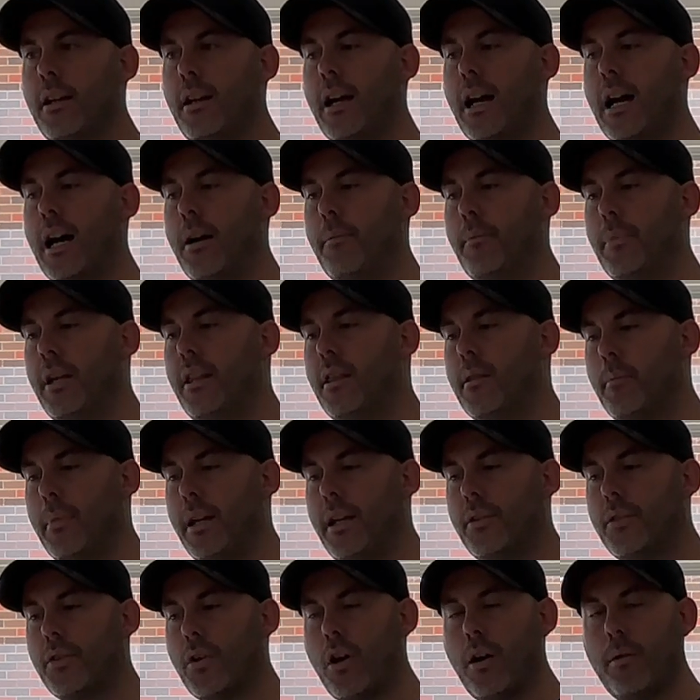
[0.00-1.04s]
Um, in the
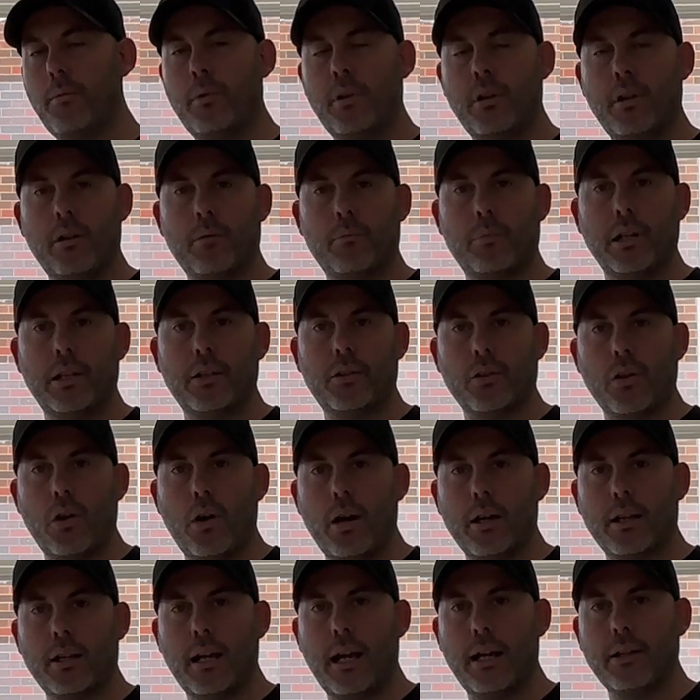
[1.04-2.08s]
meantime, please
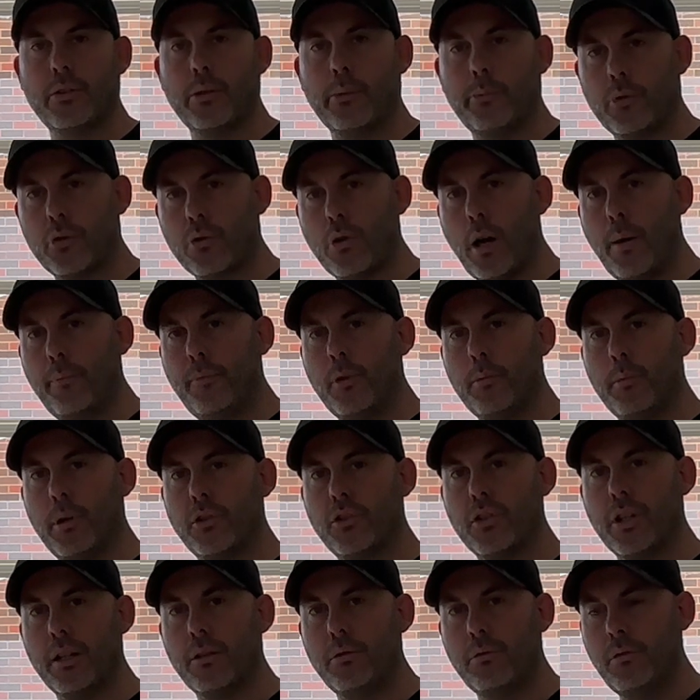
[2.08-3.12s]
like and subscribe to my
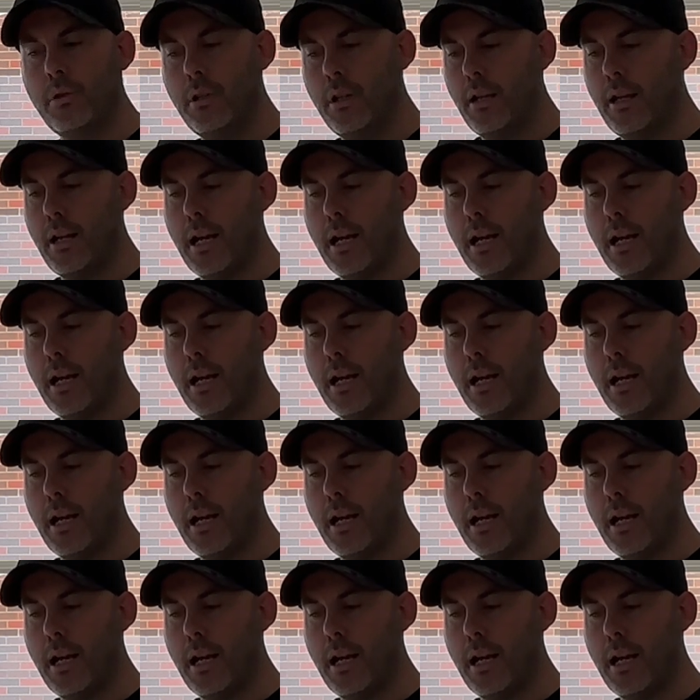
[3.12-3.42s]
channel.